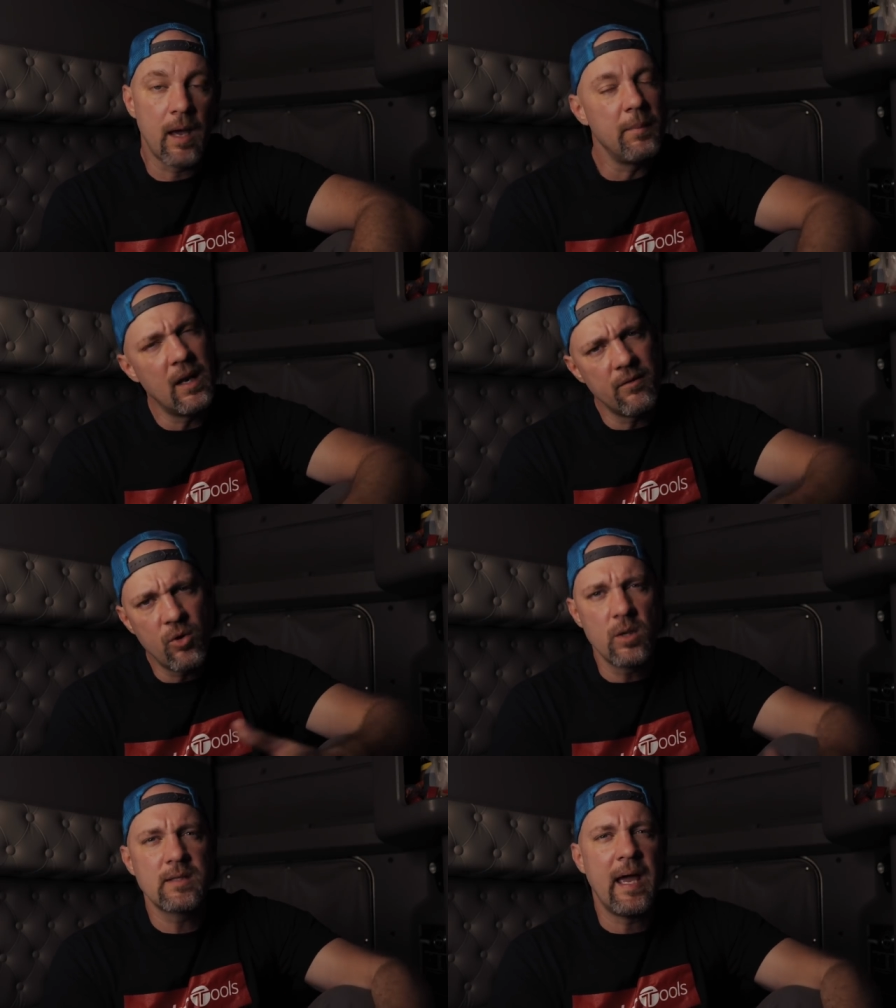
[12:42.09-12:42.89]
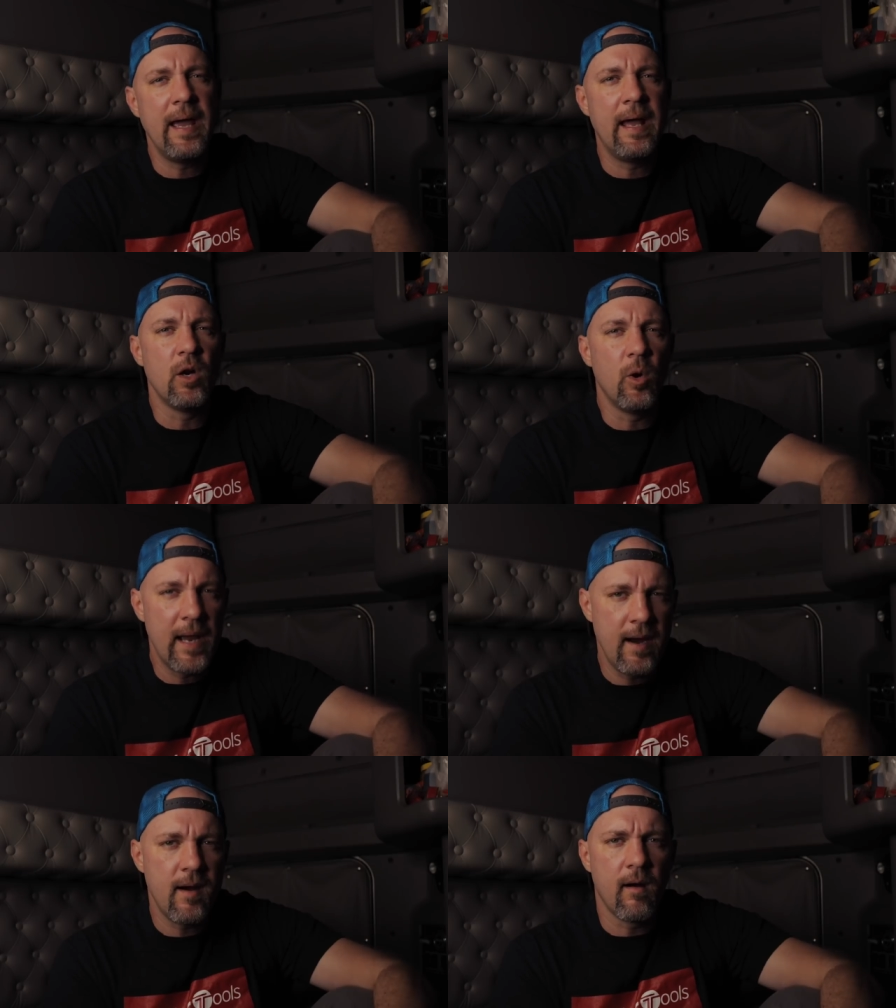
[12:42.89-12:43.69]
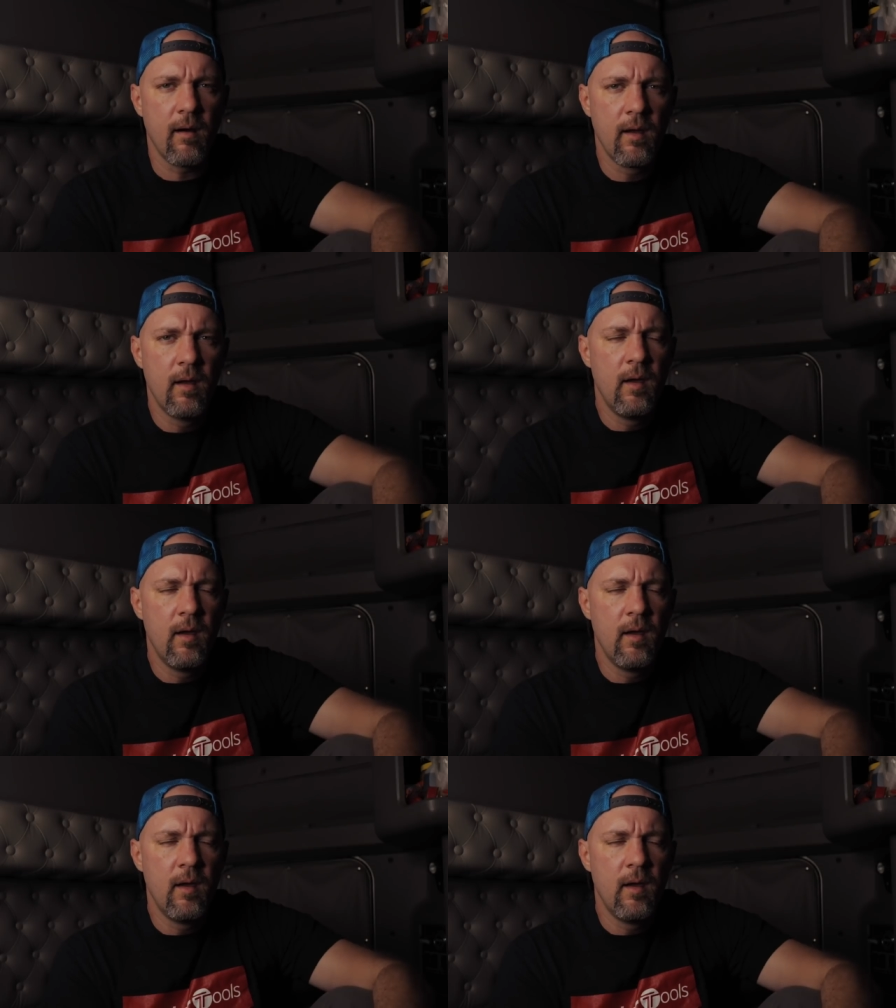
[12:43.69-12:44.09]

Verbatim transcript: I mean, of course I had no air,